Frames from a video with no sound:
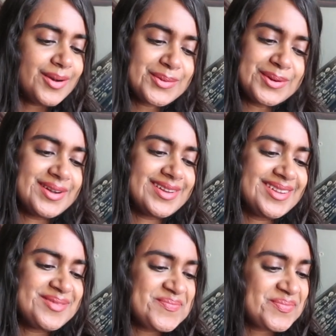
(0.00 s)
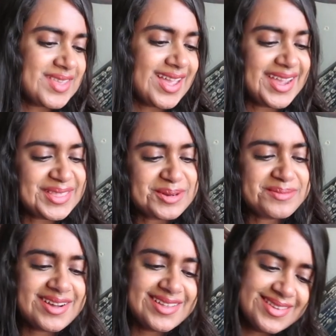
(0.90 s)
oh God,
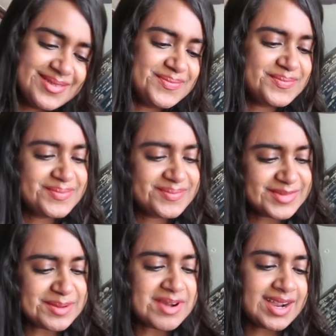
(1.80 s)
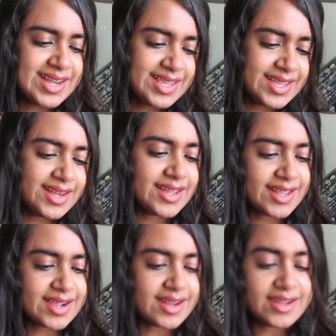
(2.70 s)
Hyderabad, the Makli Hill,
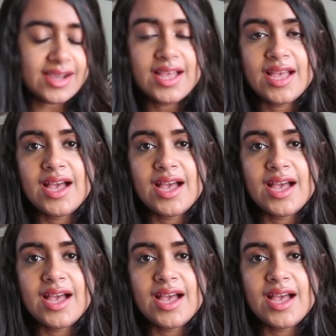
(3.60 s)
Larkana.